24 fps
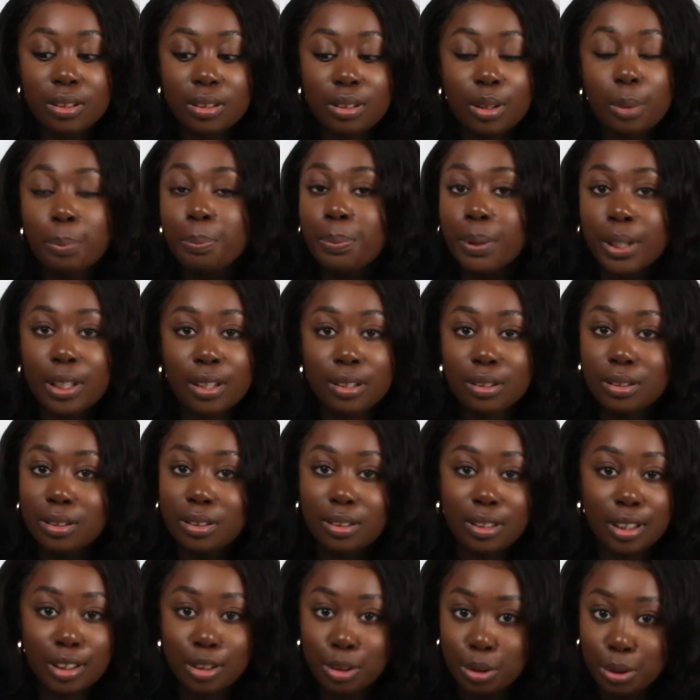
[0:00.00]
the
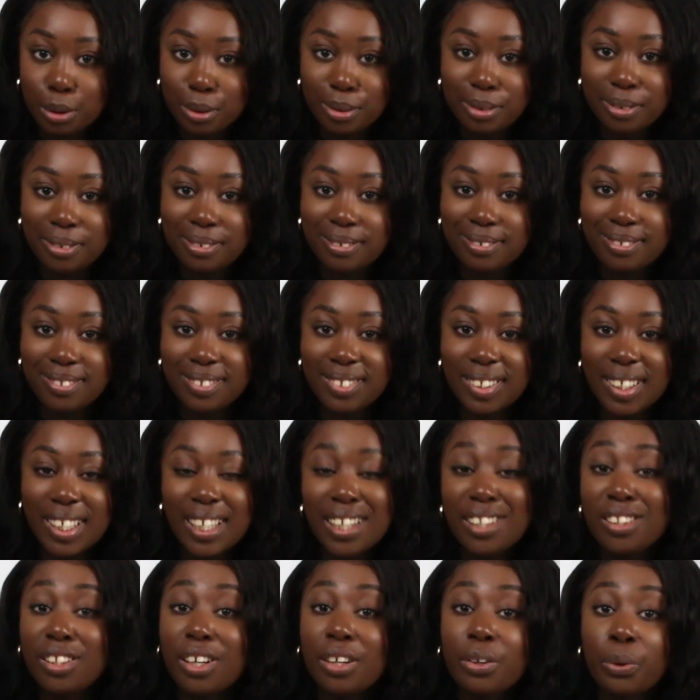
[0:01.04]
biggest issue,
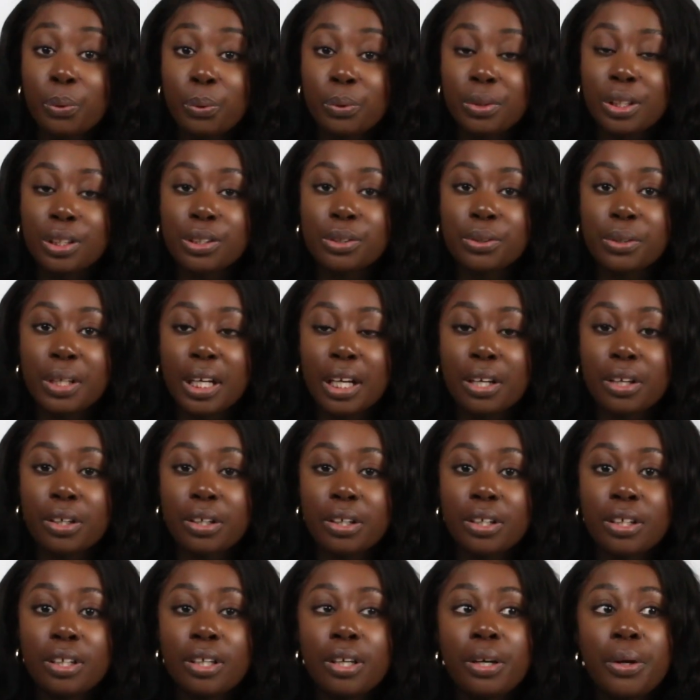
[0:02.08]
it not holding
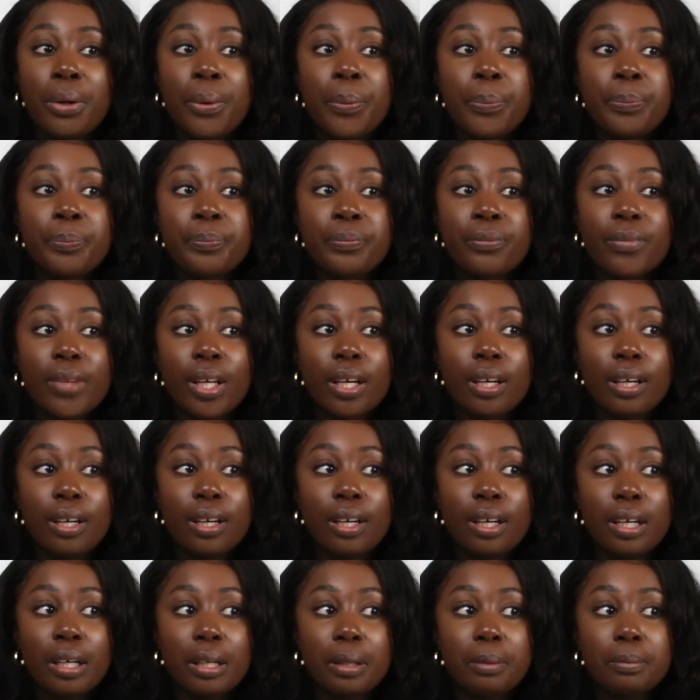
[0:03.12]
together.
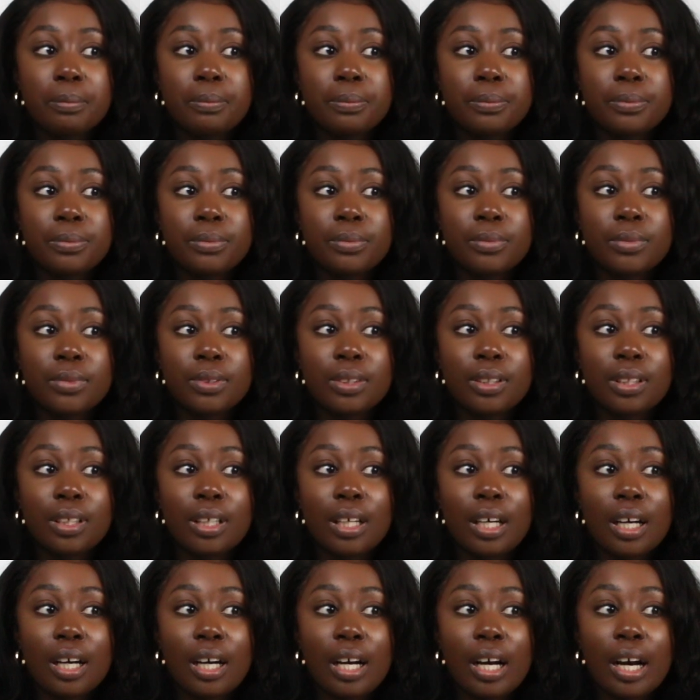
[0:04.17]

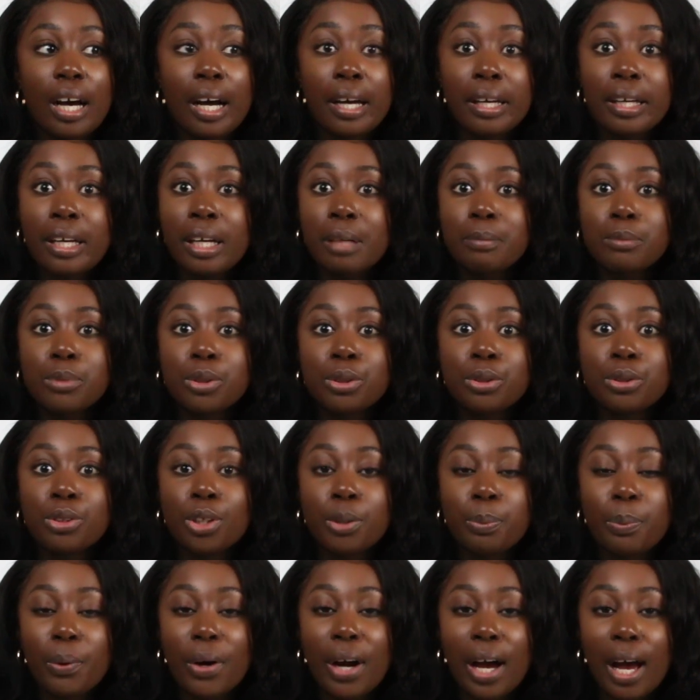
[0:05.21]
I am
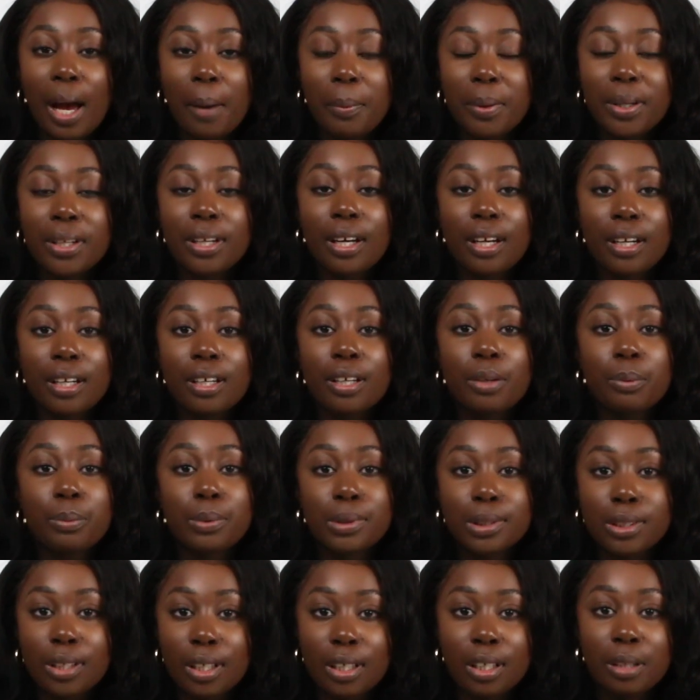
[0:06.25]
super happy that I
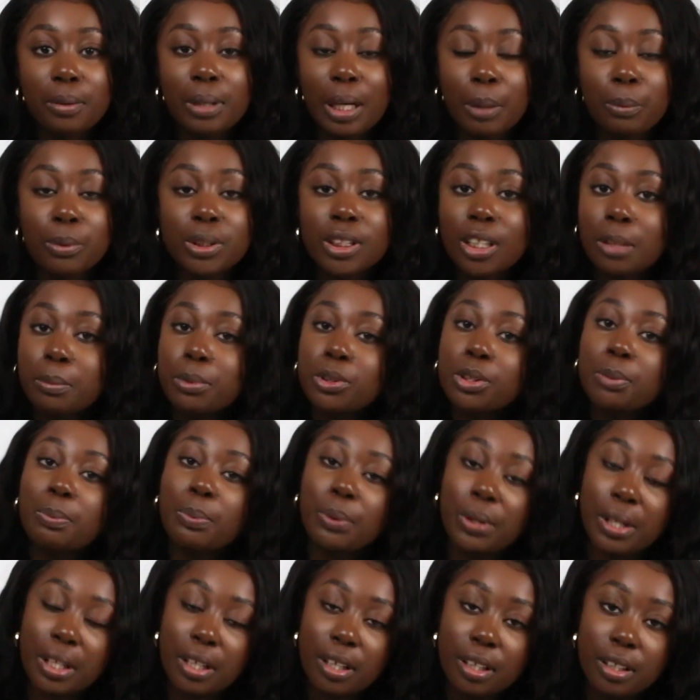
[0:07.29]
was able to
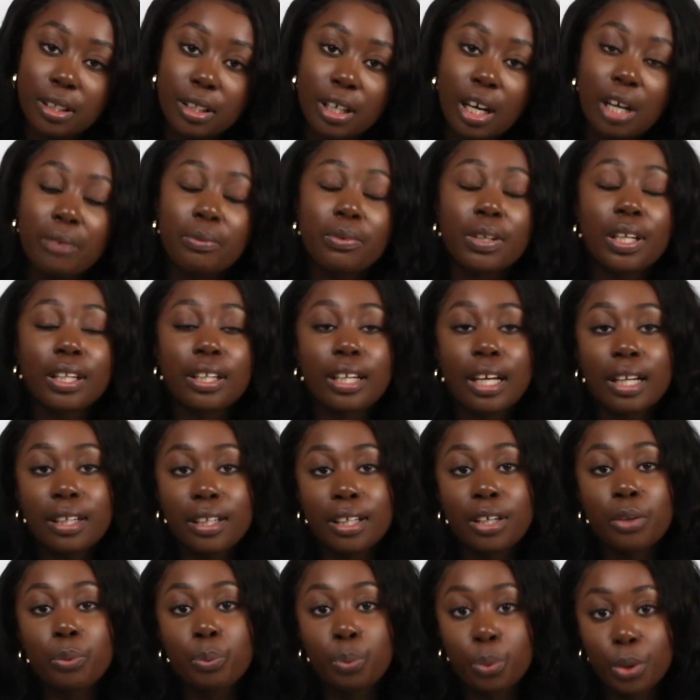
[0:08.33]
put it in the oven, that
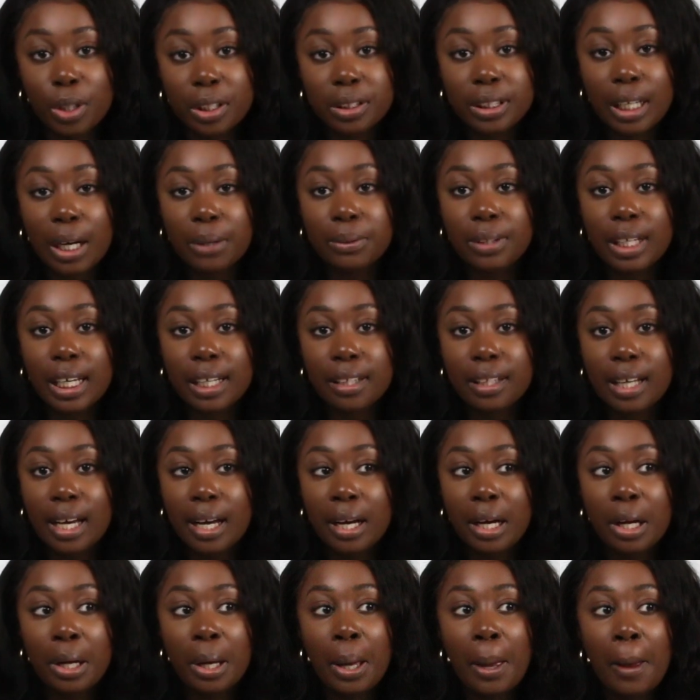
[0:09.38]
it worked out like
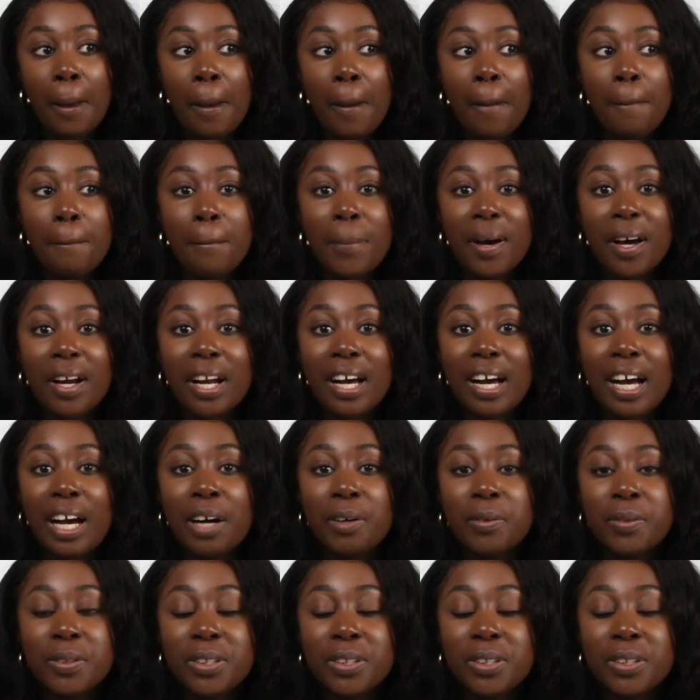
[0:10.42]
that. But I